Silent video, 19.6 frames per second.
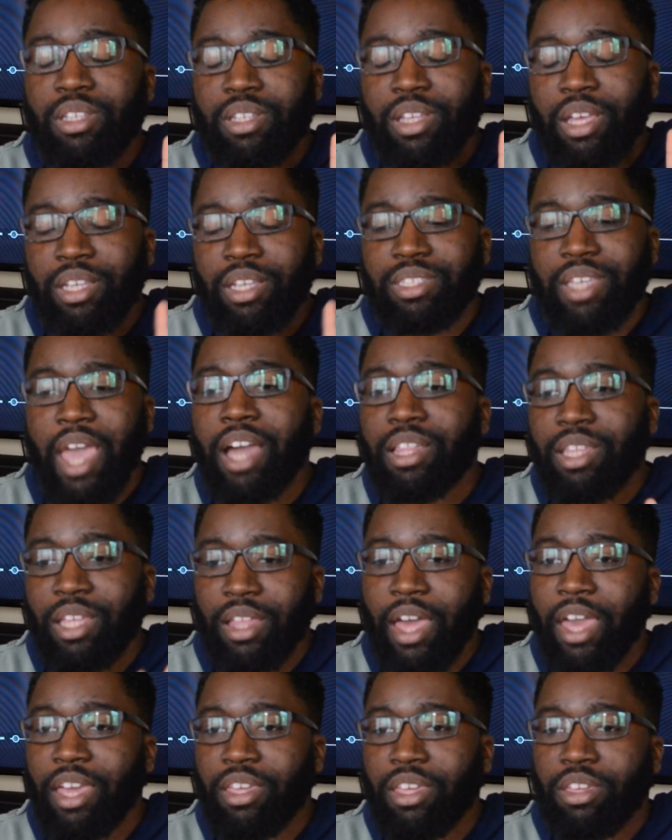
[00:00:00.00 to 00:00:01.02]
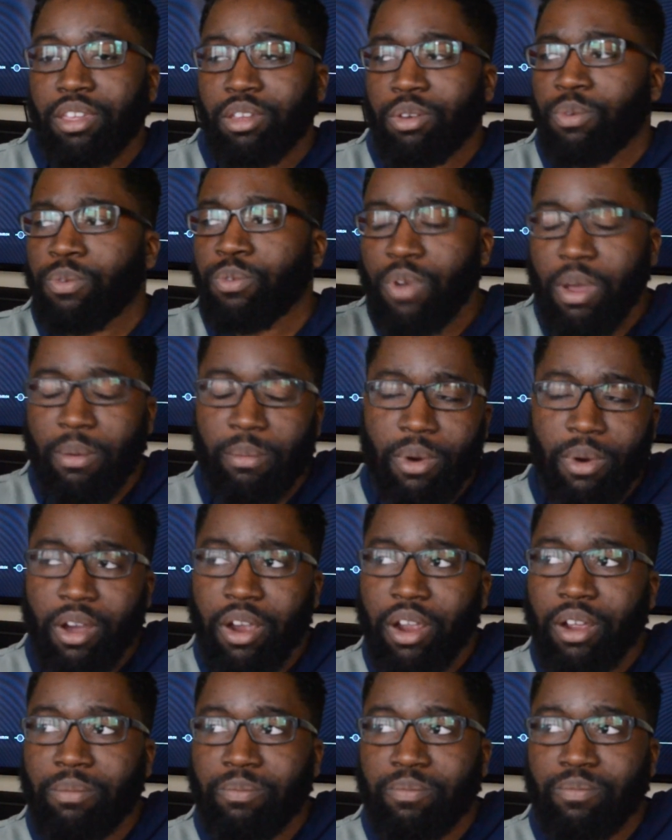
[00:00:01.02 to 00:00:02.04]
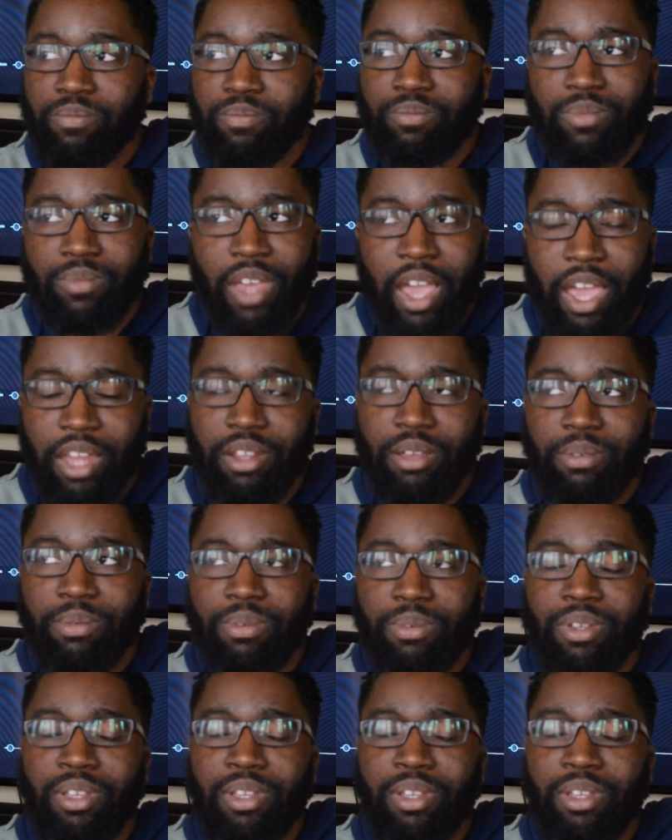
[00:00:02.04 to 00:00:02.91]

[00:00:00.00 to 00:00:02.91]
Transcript: exactly like your front bar, kind of.